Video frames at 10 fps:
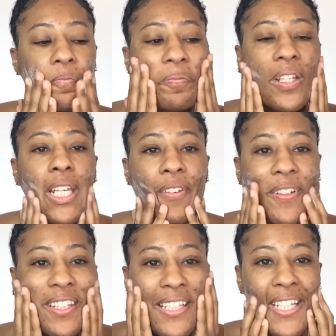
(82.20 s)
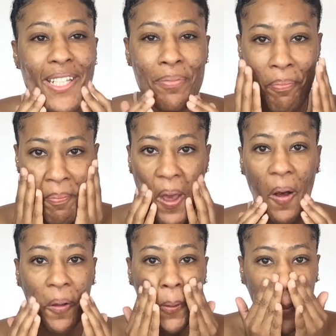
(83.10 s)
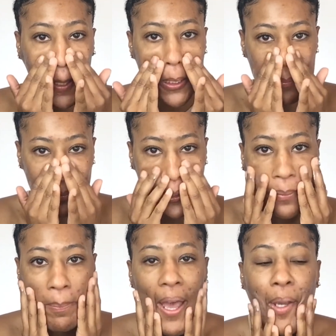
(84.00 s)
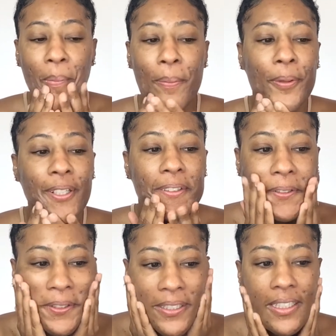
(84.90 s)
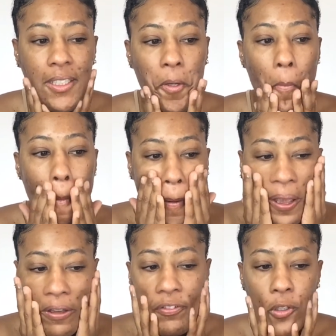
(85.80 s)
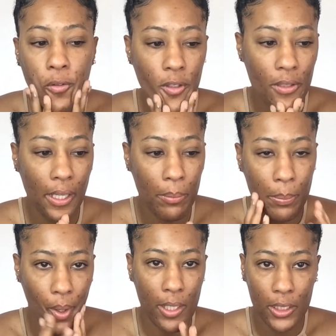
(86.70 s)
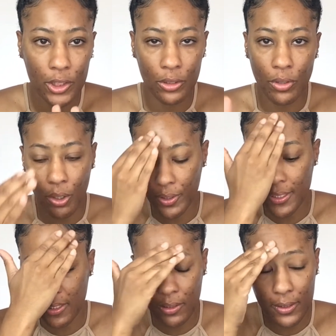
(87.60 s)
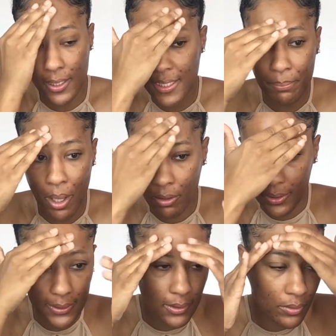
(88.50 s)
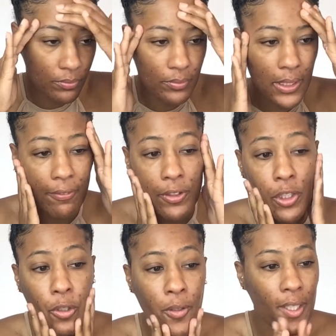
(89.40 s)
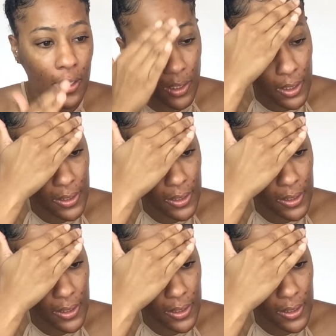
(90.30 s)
Even the smell is bringing back memories. If you use Ambi products, you know the smell is definitely unique.